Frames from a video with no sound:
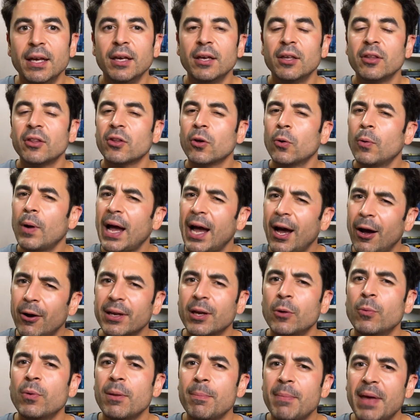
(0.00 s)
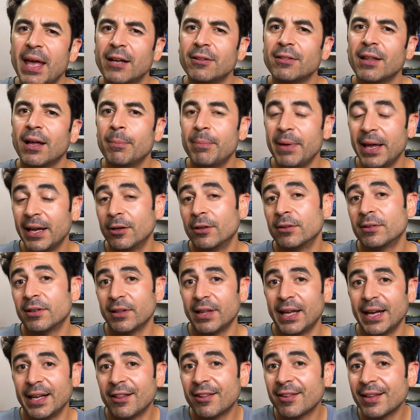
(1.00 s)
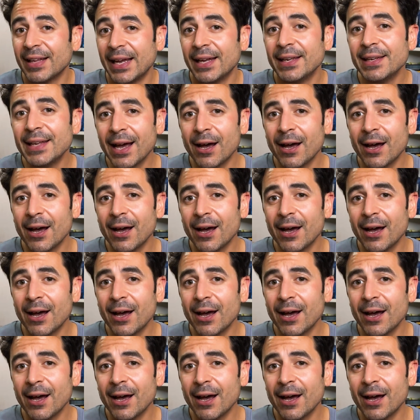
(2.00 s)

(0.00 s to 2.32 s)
so how can we make La Bagel Delight stand